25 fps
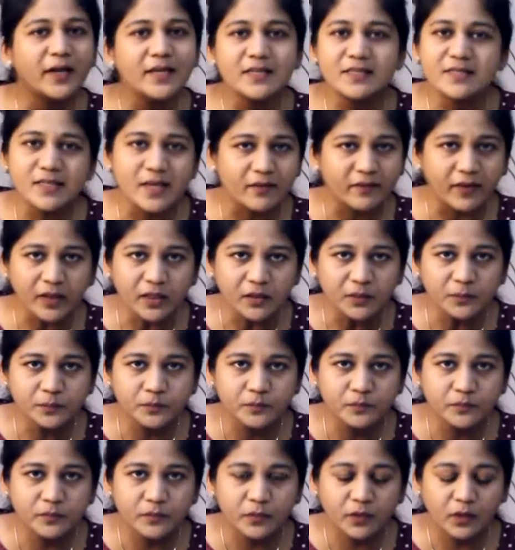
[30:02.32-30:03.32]
0.7.
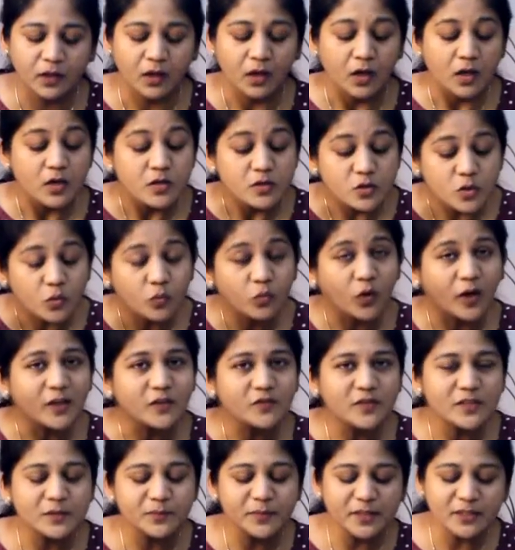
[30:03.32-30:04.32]
So,
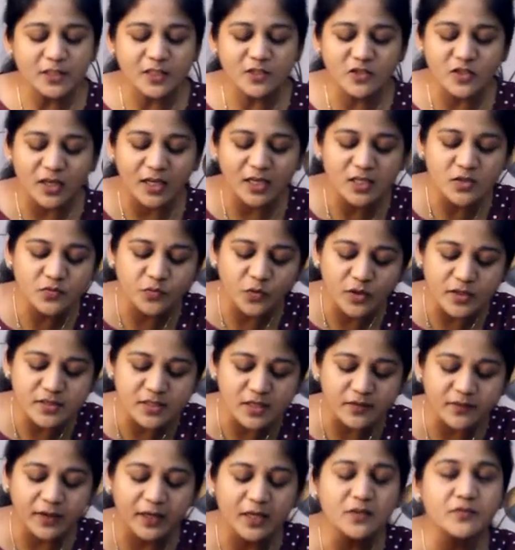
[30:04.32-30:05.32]
what will be the change for
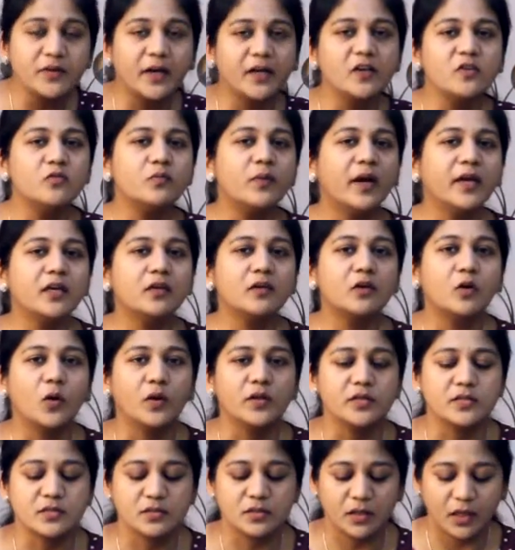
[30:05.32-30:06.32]
75
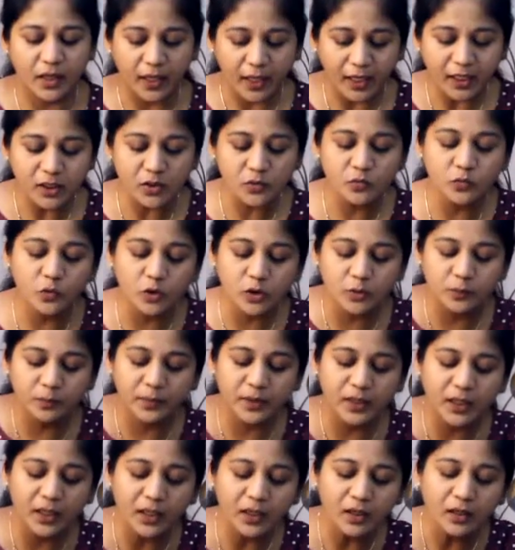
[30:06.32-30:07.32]
microns? It would
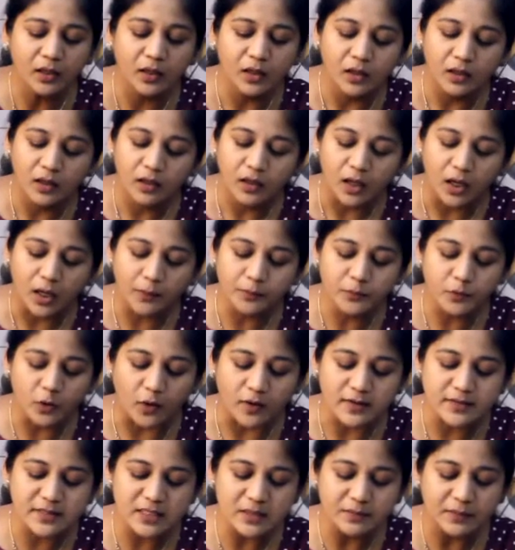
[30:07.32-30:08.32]
be
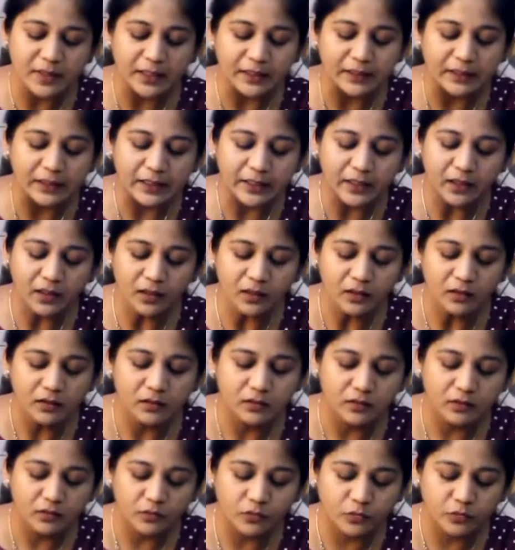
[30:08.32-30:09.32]
approximately
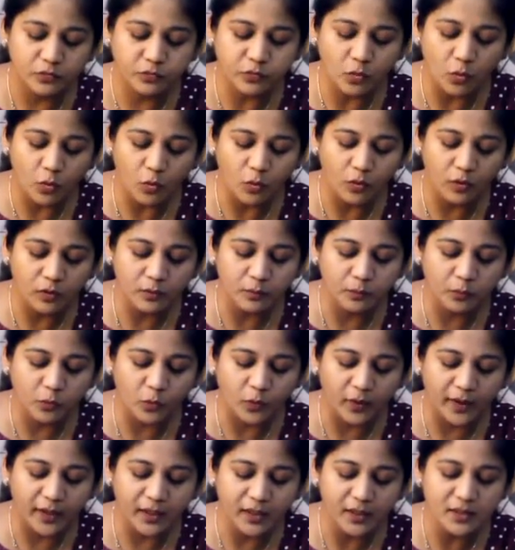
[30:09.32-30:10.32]

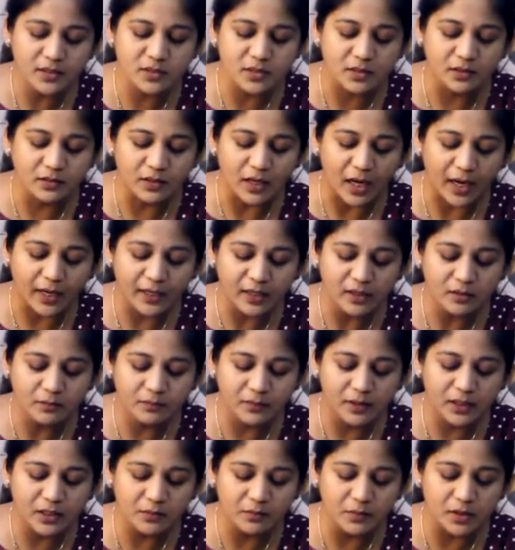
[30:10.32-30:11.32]
4.9
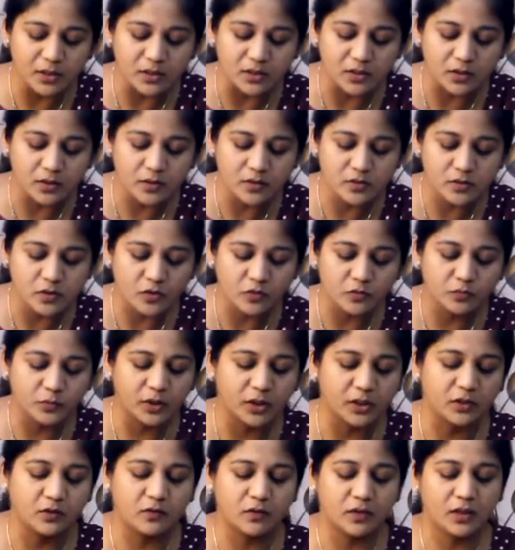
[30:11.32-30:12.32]
millimeters of
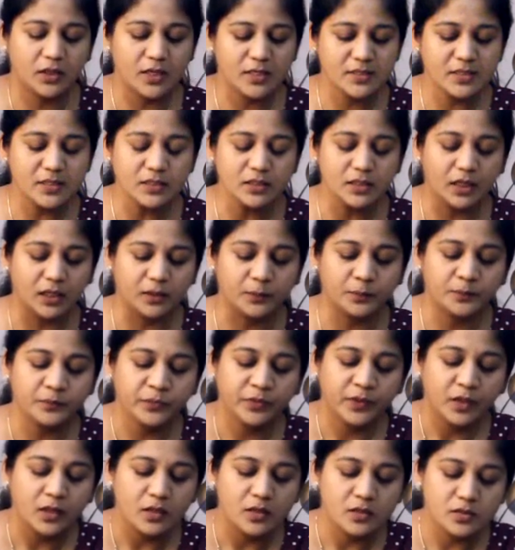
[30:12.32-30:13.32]
mercury, isn't it?
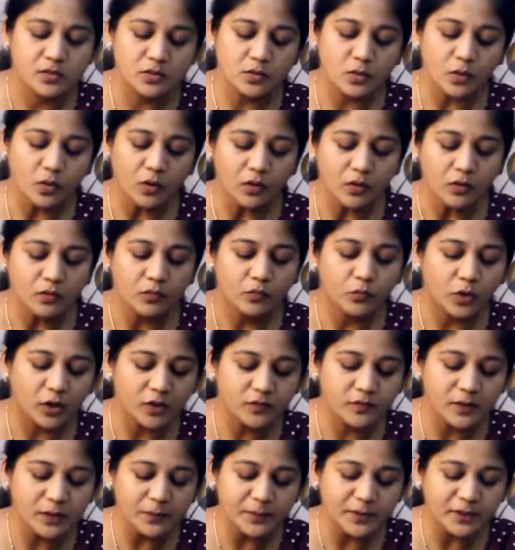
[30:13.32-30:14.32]
So,
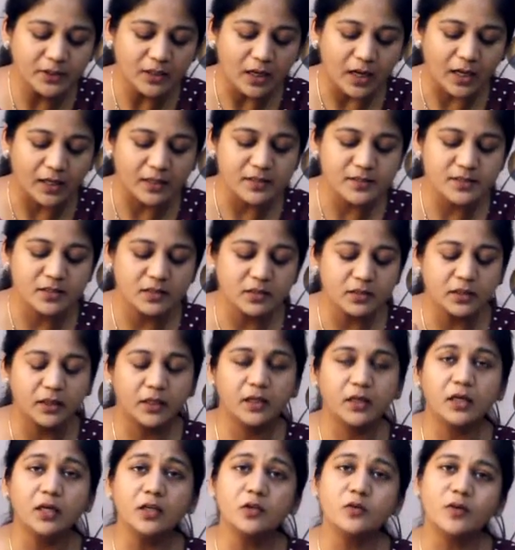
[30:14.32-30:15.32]
what will be the answer
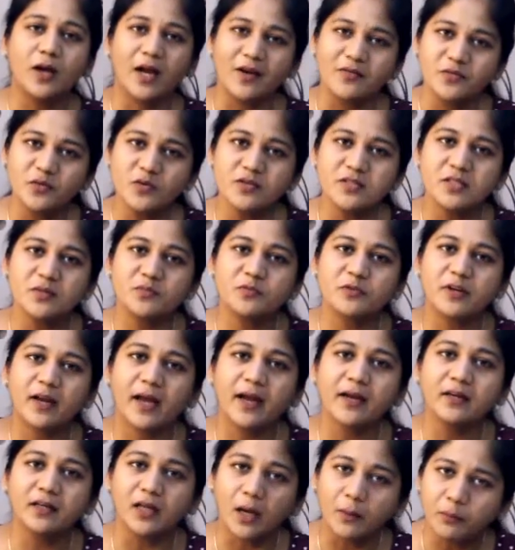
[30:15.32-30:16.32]
here? You have to
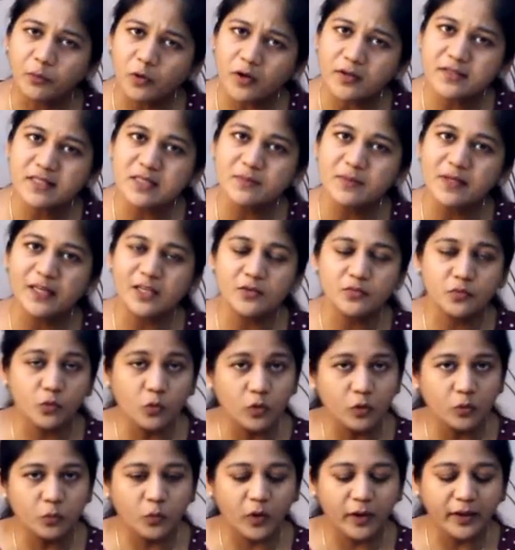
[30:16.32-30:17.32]
subtract approximately
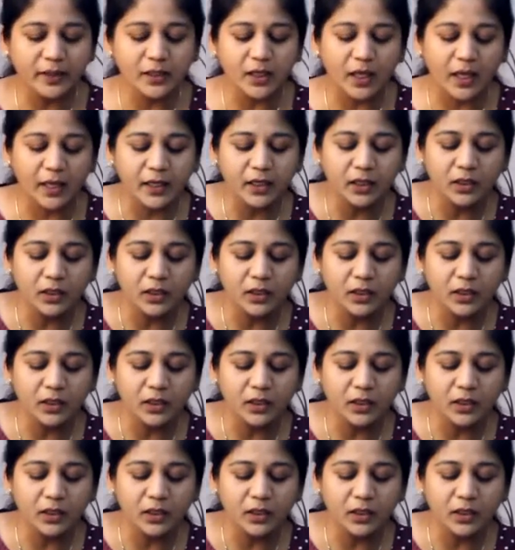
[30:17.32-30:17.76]
4.9